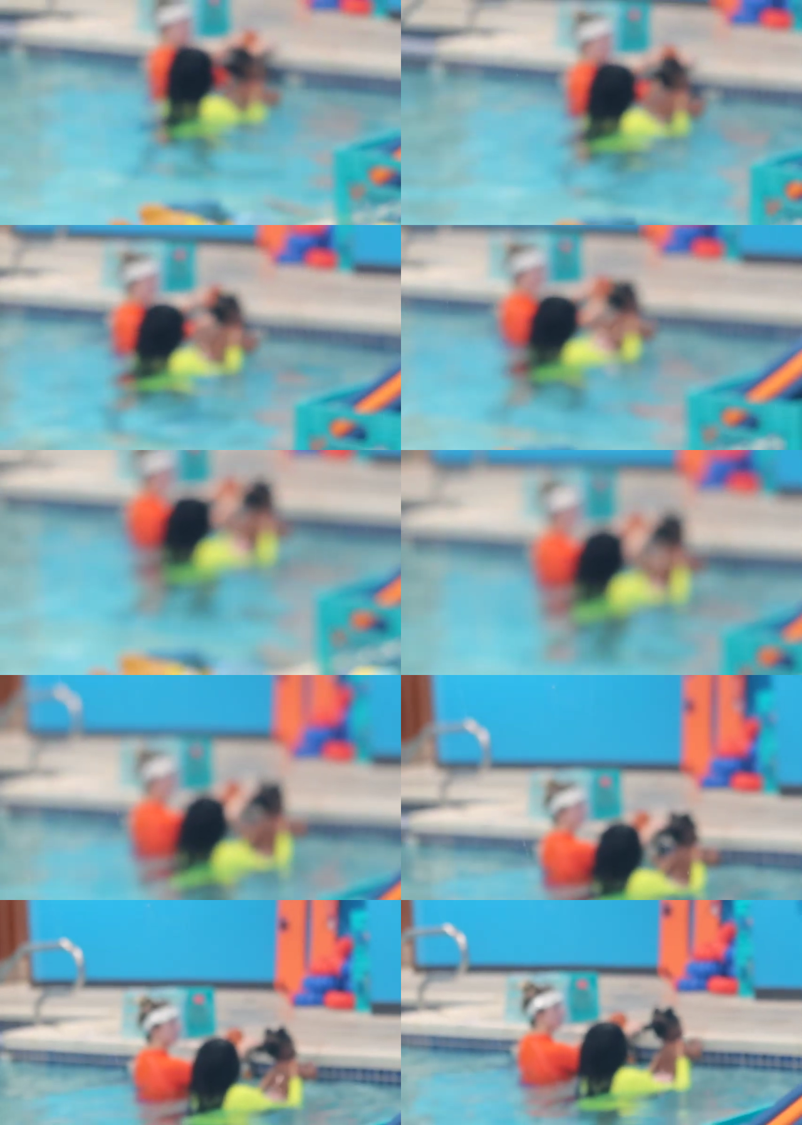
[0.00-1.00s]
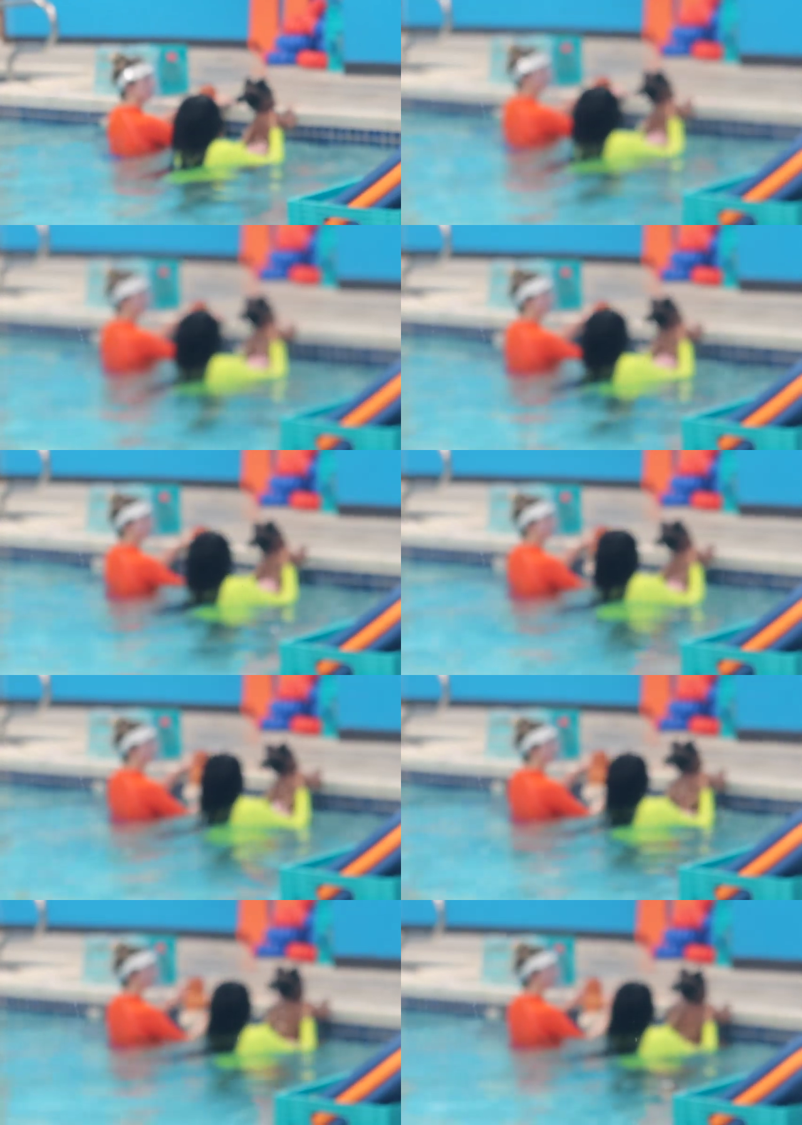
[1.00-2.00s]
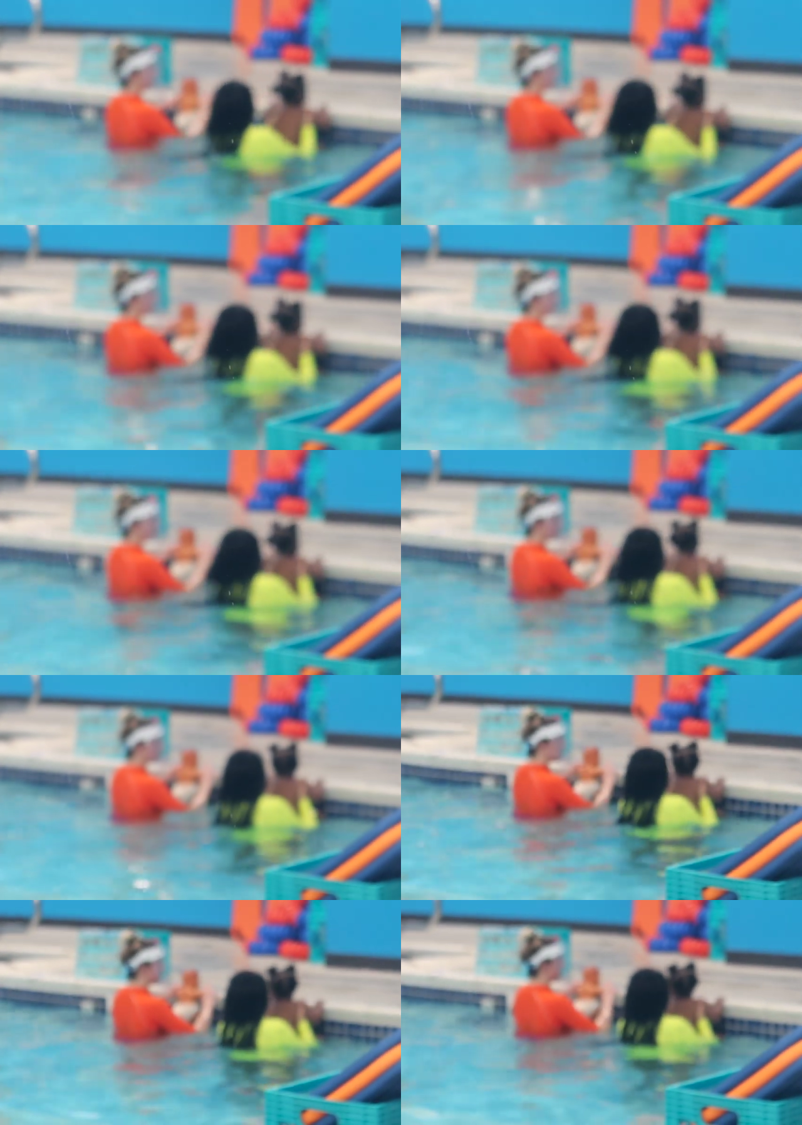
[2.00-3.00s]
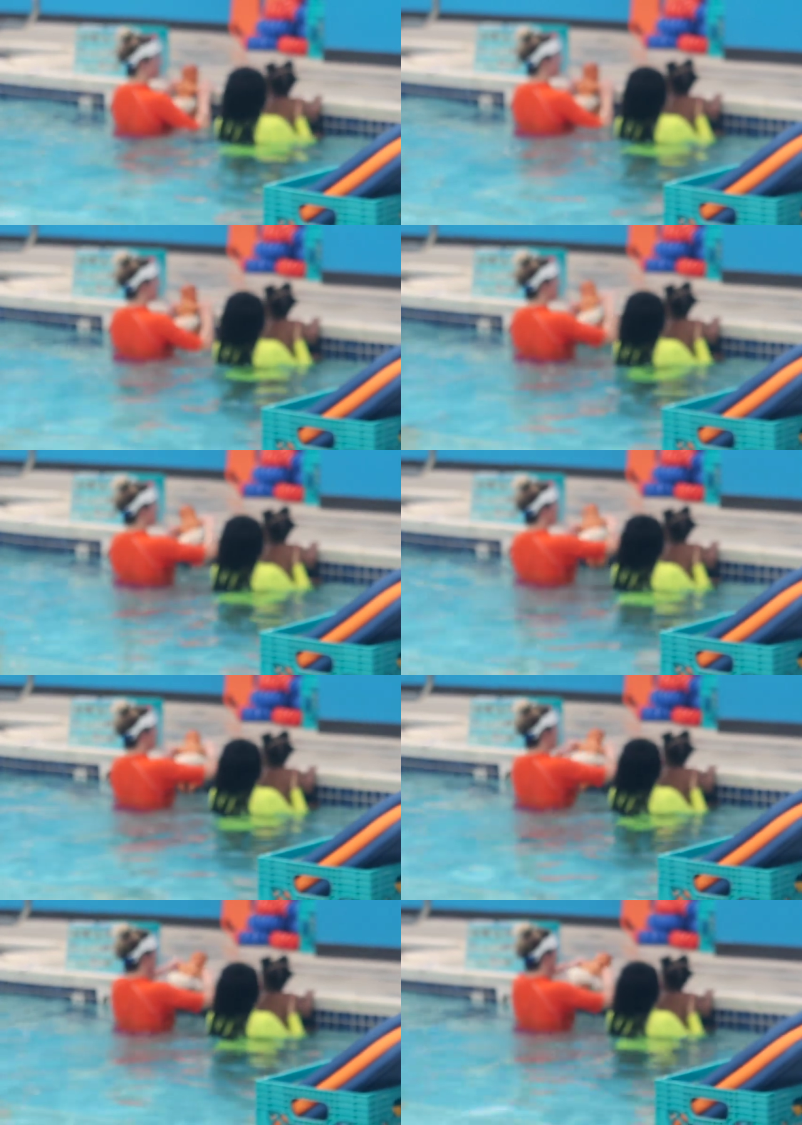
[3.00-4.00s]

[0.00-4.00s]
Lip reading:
No face is visible, so there are no lips to read.